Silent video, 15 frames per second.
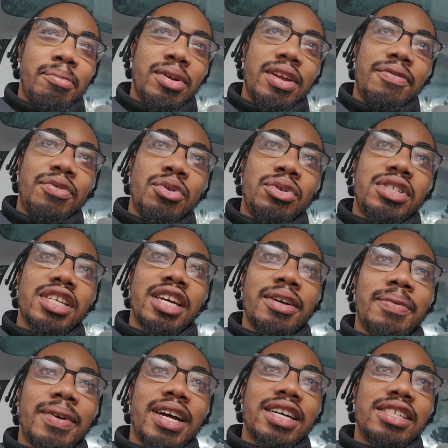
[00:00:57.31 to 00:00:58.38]
But if you
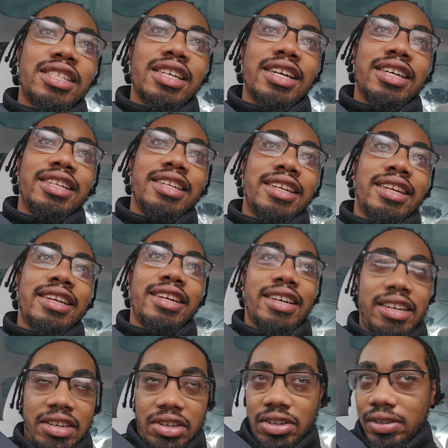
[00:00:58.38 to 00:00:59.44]
seen what I seen
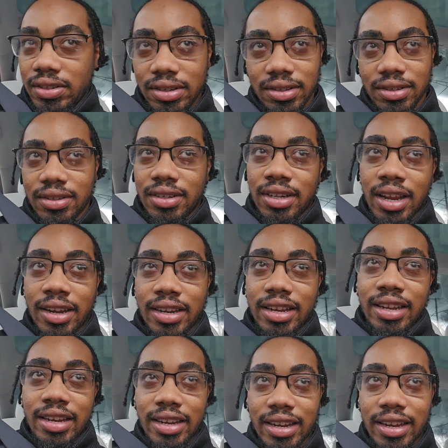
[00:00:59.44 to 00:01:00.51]
in, a,
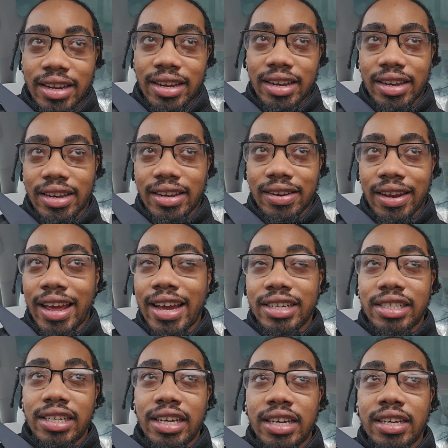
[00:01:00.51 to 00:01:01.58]
in, a, in
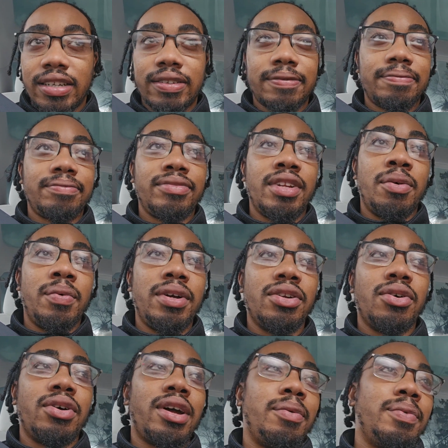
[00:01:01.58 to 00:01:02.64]
last year, then we
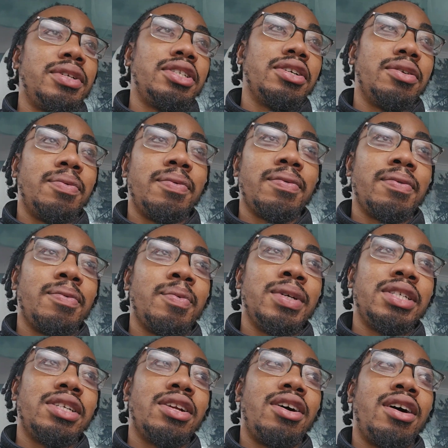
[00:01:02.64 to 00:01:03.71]
know that we should have
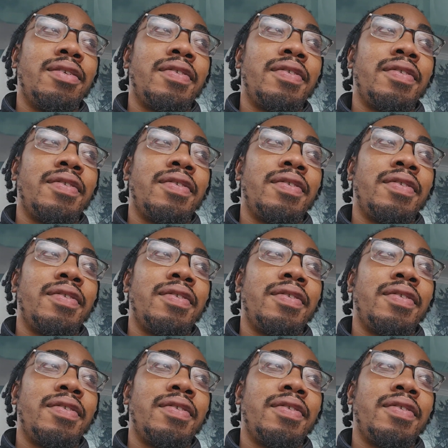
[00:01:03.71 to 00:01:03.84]
we should have